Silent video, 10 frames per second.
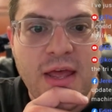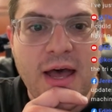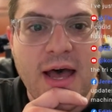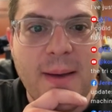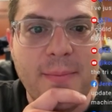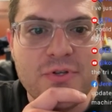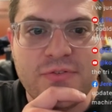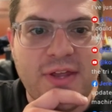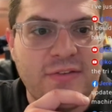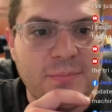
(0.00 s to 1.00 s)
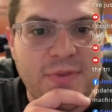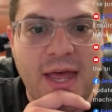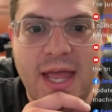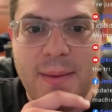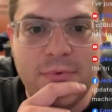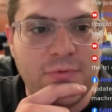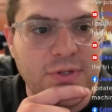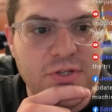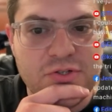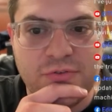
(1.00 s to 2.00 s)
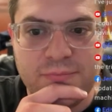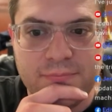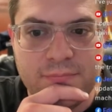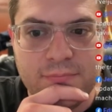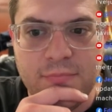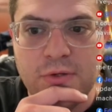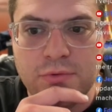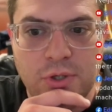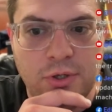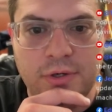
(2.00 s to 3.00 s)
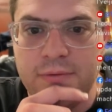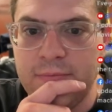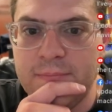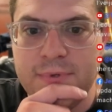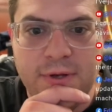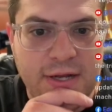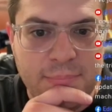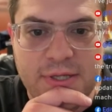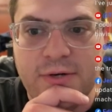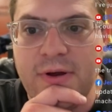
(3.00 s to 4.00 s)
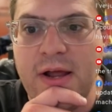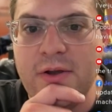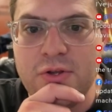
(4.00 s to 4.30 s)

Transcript: and just take some time and really just learn and kind of play around.